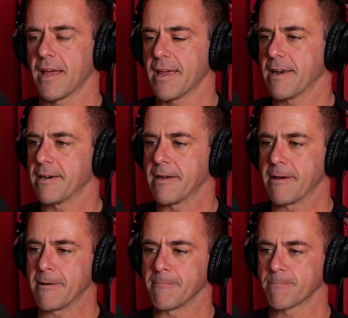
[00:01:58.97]

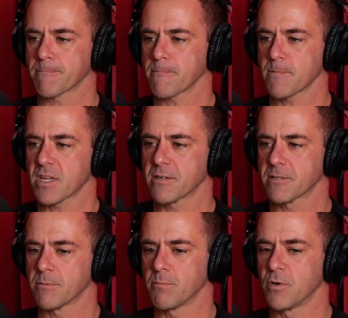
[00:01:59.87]
and
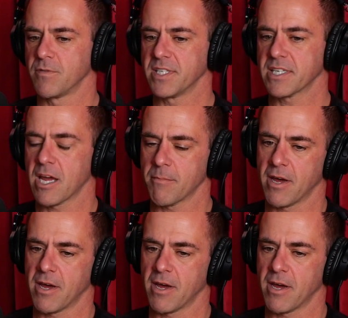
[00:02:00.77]
some movies came